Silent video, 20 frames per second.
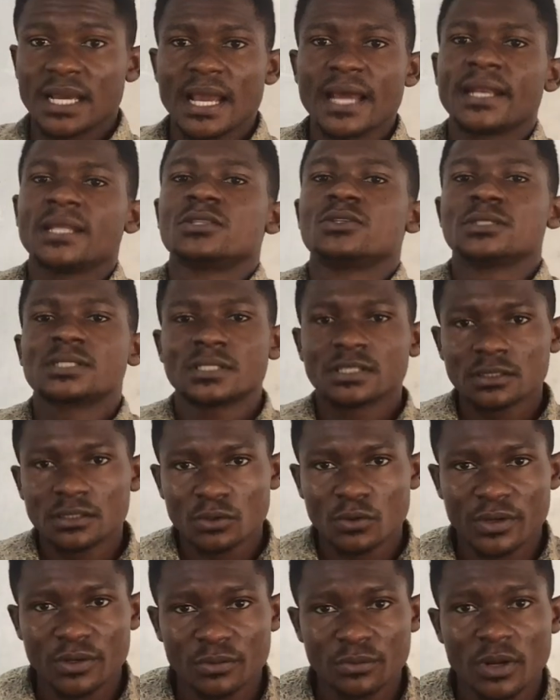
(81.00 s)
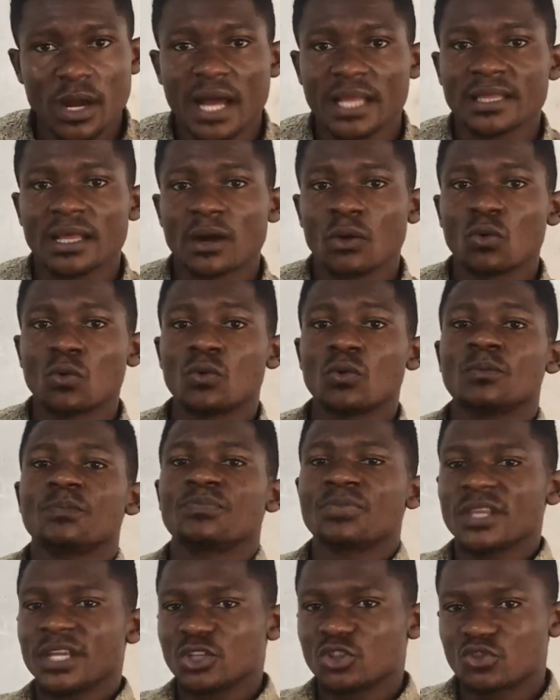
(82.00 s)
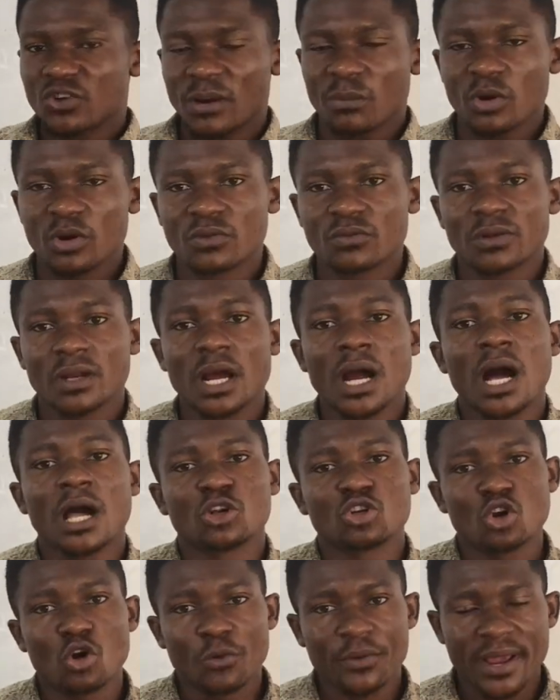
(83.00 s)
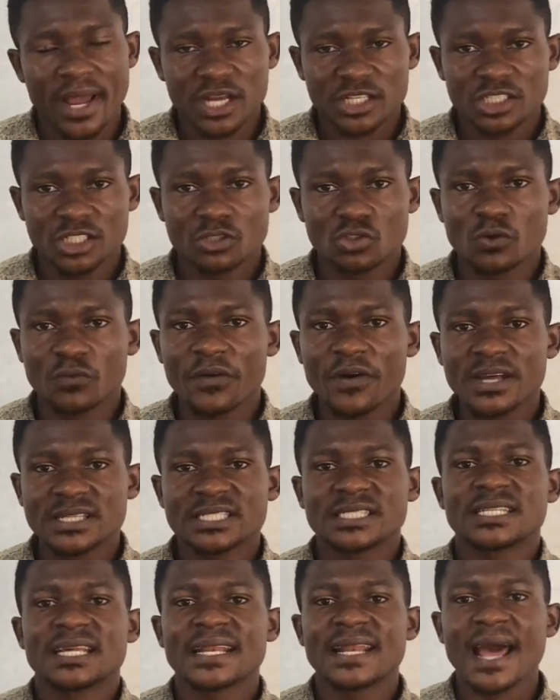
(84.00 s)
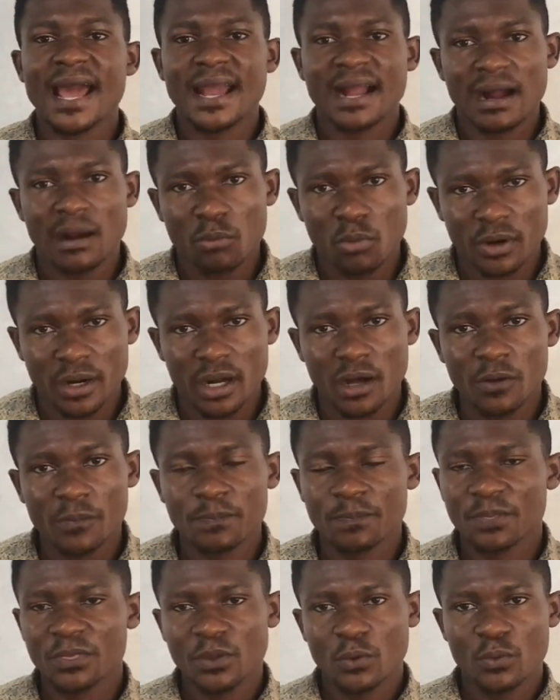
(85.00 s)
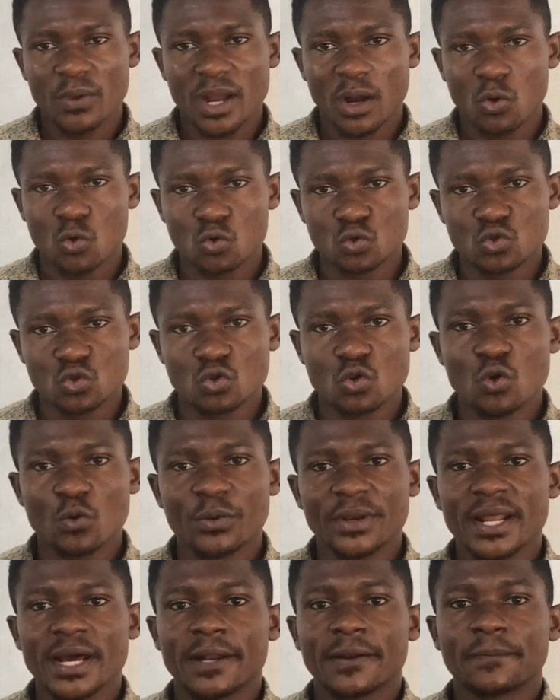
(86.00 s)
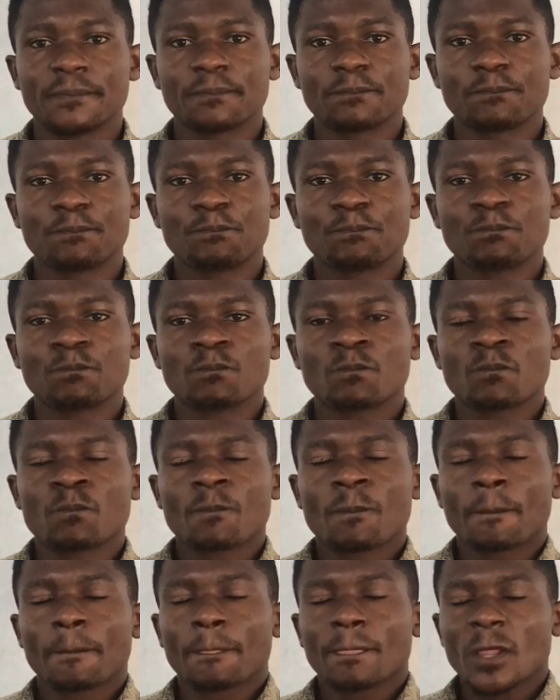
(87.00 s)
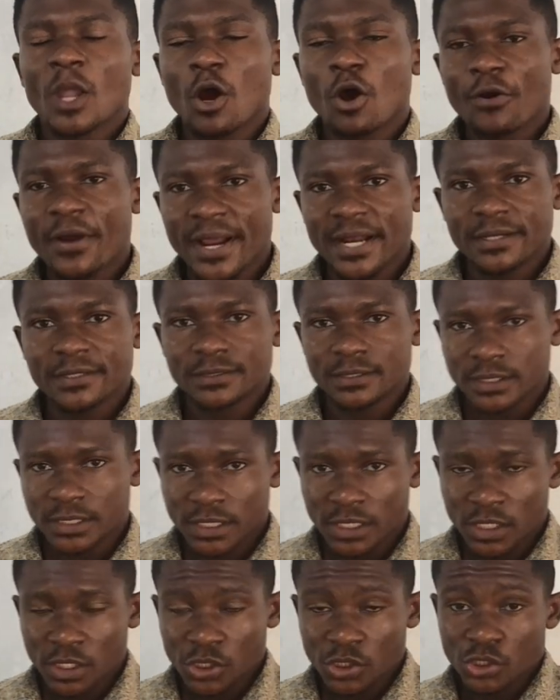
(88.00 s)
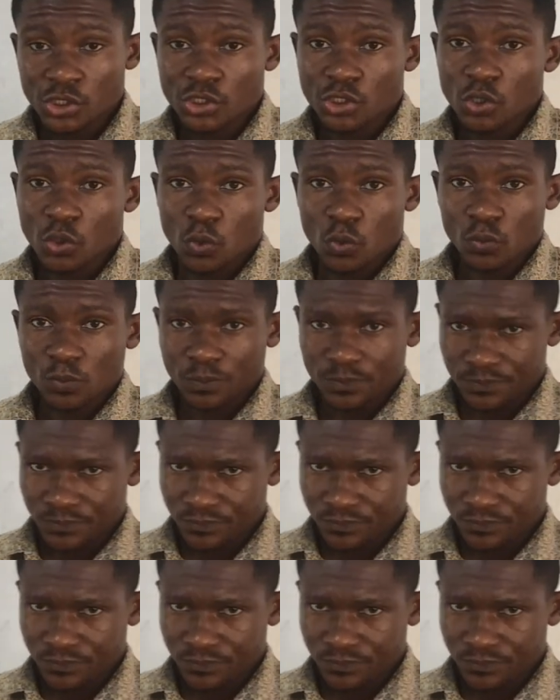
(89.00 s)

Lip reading: and it is still going to undergo intramolecular aldol reaction. So for us, it's a dicarbonyl. We are going to go with that. All right. So